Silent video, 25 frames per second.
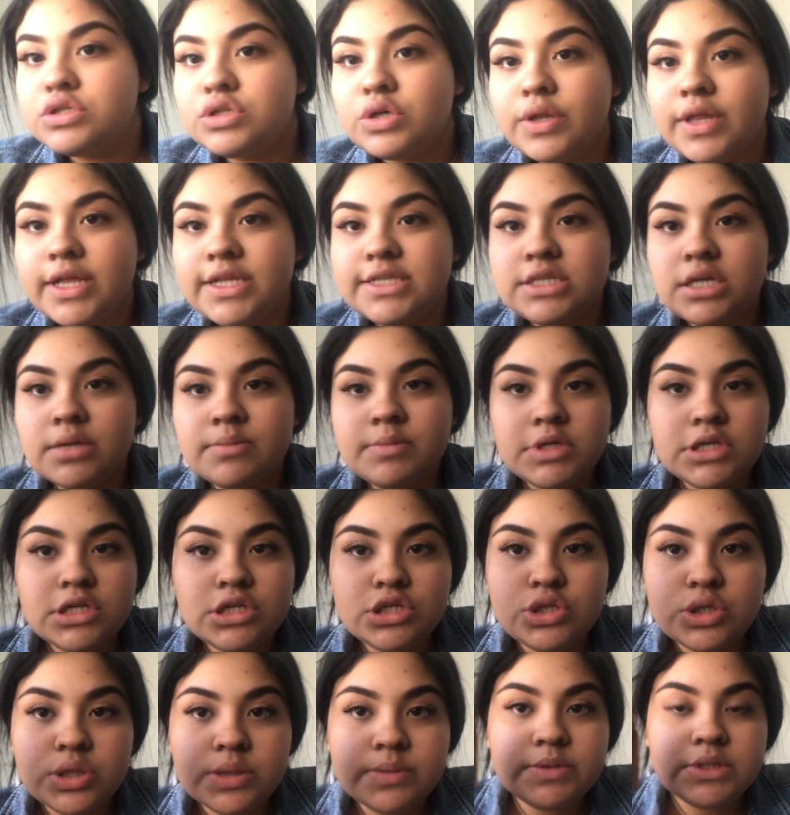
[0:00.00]
So that's all I'm gonna
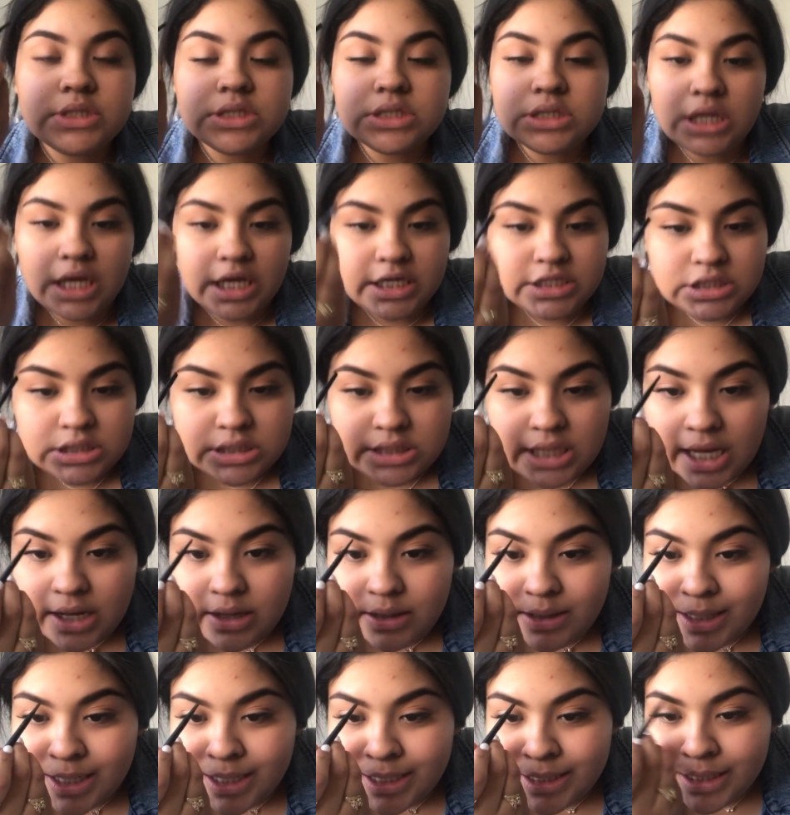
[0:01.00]
do. I just
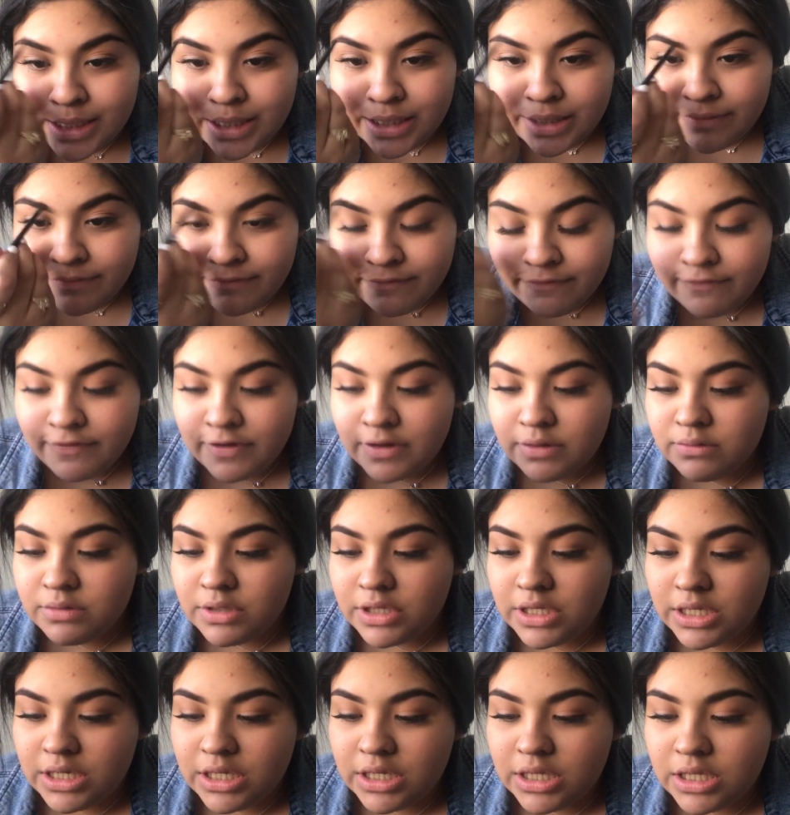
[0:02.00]
outlined it and
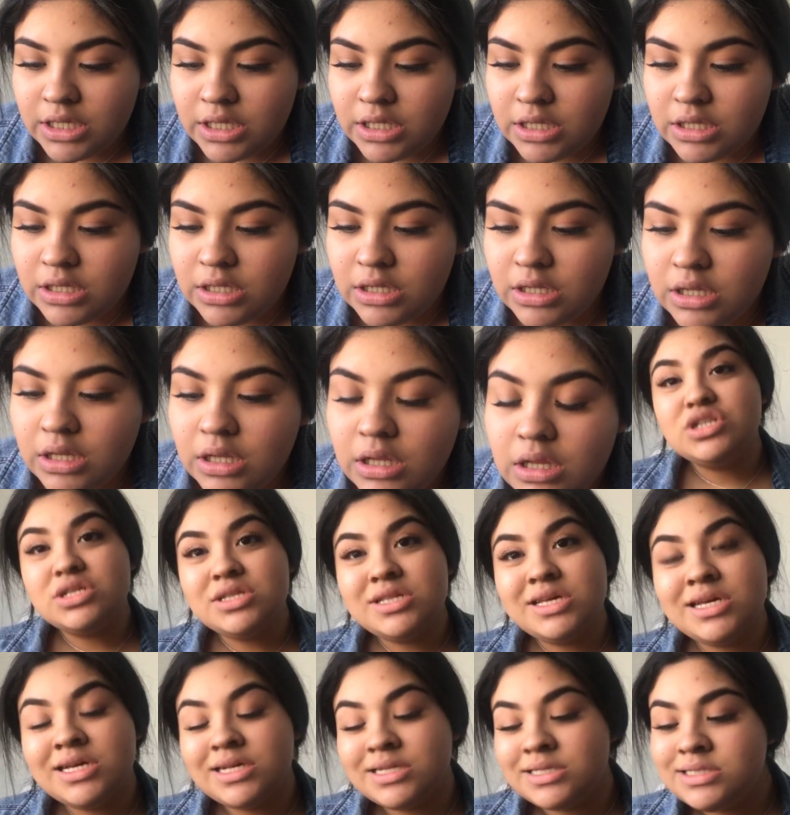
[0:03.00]
filled it in.
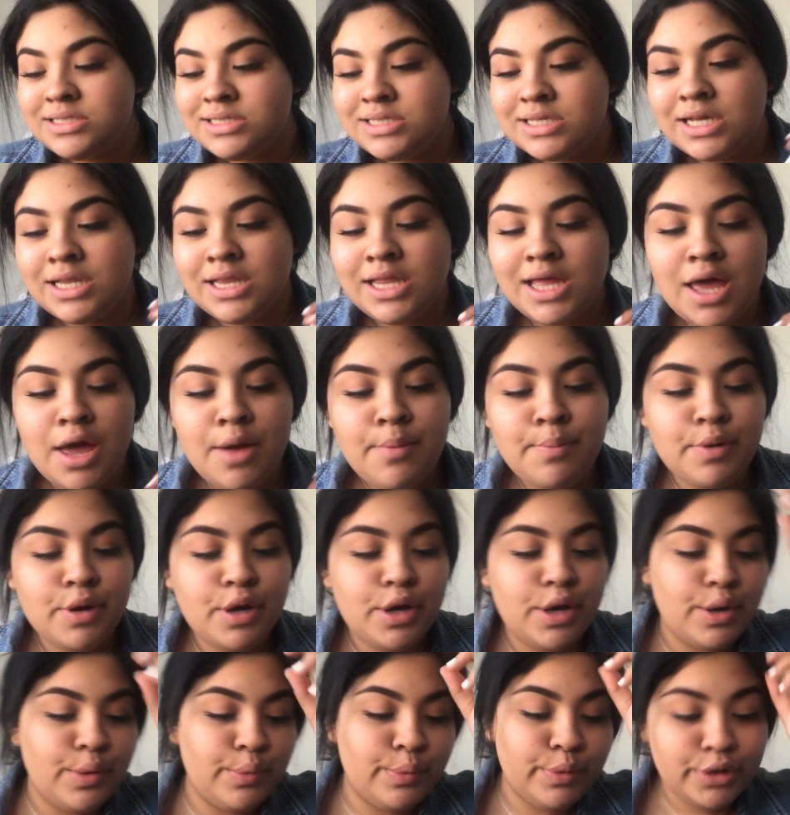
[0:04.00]
Really conceal it,
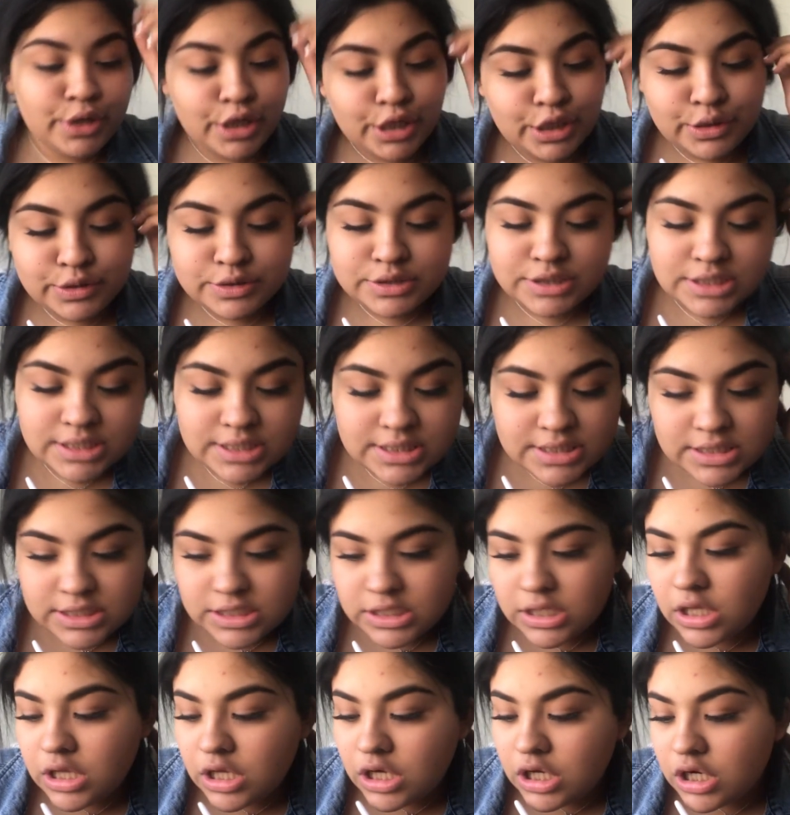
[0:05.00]
but we're not using
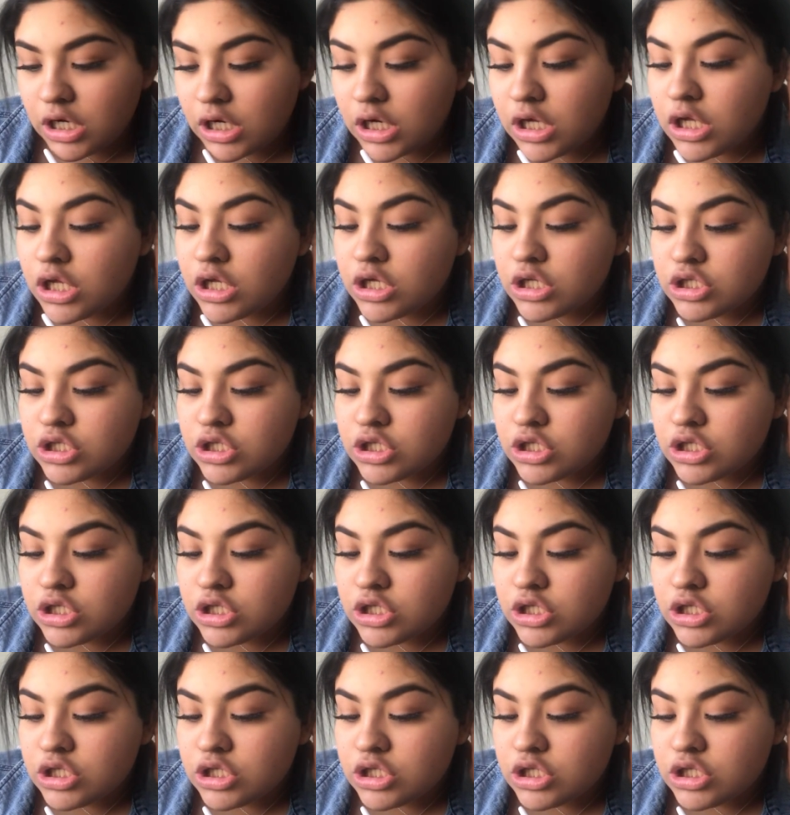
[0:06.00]
concealer.